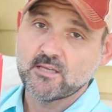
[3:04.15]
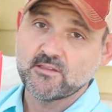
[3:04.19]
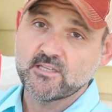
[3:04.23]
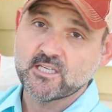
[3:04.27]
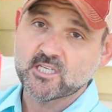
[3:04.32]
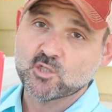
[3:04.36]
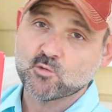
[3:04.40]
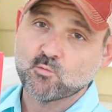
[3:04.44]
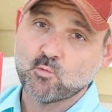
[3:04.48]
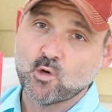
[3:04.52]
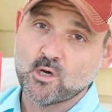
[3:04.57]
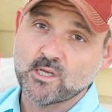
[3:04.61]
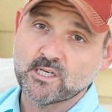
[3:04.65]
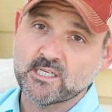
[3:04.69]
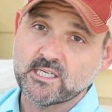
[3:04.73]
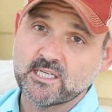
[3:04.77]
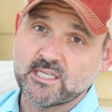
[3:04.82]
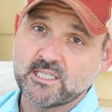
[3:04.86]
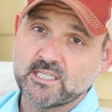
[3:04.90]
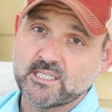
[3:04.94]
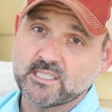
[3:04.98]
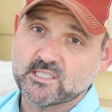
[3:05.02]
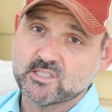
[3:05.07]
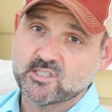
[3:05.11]
This one
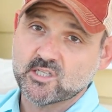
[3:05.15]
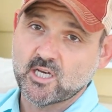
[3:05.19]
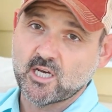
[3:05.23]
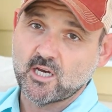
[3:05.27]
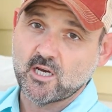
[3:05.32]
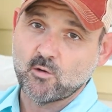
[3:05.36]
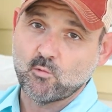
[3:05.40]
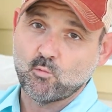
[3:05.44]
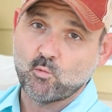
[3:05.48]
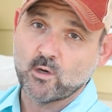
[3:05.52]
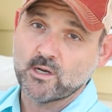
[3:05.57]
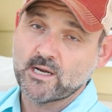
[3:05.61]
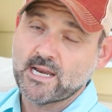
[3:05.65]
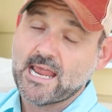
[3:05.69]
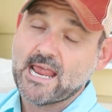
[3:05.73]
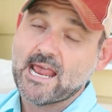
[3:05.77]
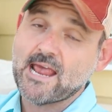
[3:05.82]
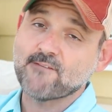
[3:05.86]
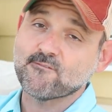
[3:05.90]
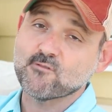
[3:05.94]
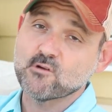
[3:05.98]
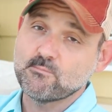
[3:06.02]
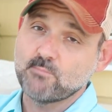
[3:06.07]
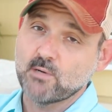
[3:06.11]
is uh, one
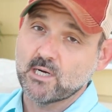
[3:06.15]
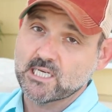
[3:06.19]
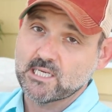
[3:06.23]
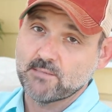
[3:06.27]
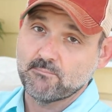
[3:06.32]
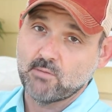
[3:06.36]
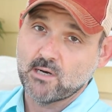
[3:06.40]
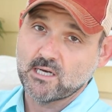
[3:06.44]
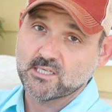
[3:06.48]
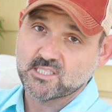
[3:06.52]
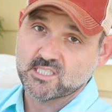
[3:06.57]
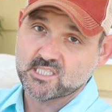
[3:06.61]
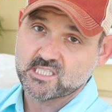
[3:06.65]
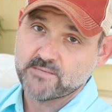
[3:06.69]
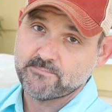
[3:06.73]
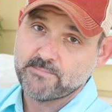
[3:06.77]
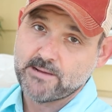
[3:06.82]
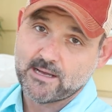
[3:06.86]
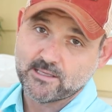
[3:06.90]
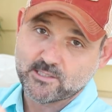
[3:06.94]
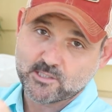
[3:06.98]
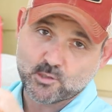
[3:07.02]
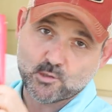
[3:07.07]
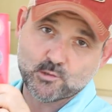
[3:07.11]
everybody buzzes
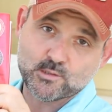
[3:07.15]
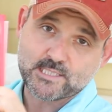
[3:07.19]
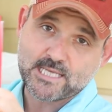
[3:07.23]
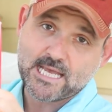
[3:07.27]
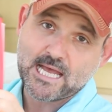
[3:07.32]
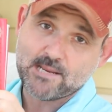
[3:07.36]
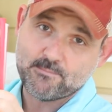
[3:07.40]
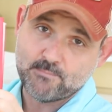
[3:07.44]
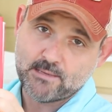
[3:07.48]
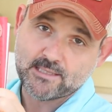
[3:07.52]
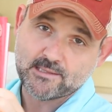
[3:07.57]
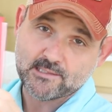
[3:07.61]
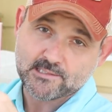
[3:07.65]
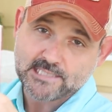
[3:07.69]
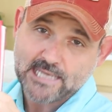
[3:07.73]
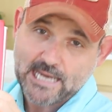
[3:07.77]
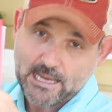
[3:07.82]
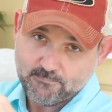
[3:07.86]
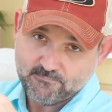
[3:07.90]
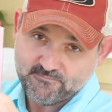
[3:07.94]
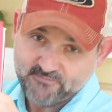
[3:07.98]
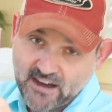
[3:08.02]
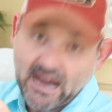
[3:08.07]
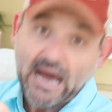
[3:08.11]
about, so it's got to make the
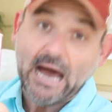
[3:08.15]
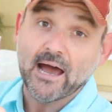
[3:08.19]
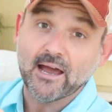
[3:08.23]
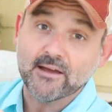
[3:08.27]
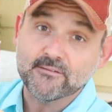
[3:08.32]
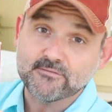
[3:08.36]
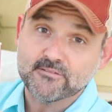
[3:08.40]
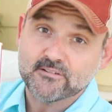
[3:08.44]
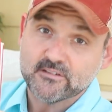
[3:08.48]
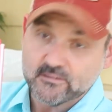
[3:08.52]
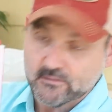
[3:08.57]
top five.